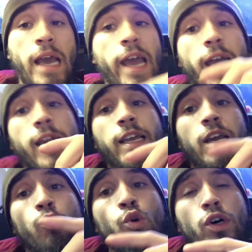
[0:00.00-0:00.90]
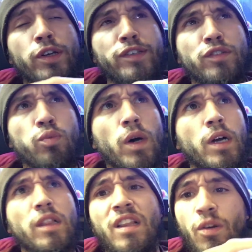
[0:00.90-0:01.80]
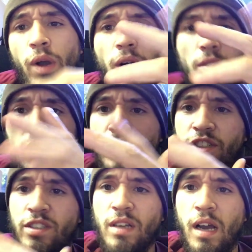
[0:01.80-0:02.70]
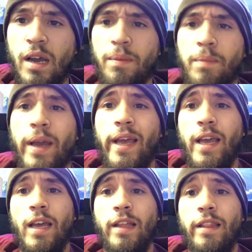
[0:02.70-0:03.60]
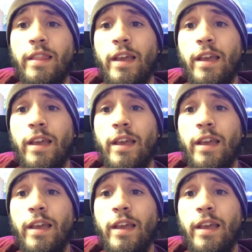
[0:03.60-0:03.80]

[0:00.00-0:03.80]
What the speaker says: and it was around lunchtime, and